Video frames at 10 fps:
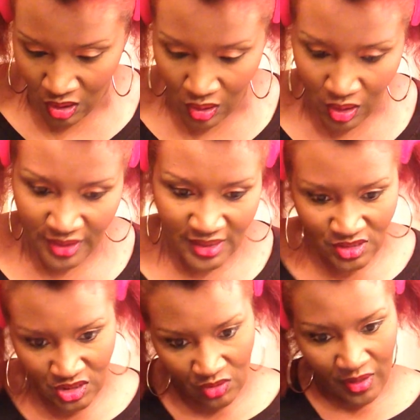on
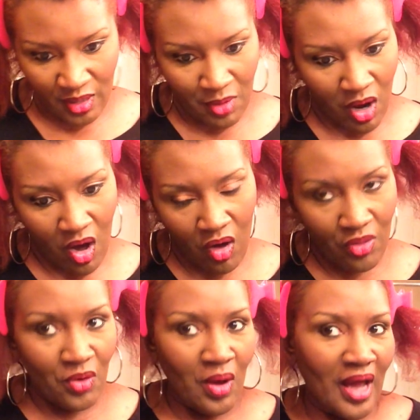Instagram,
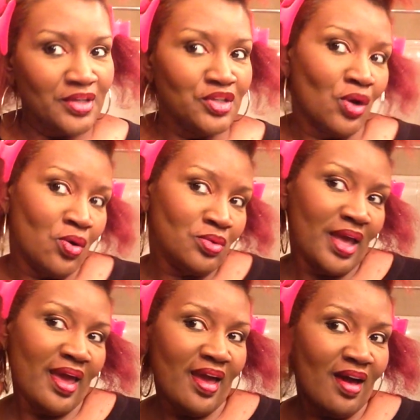although I don't
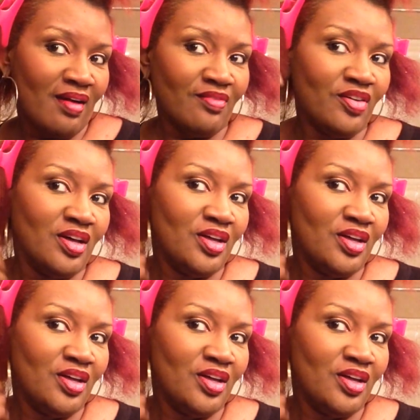have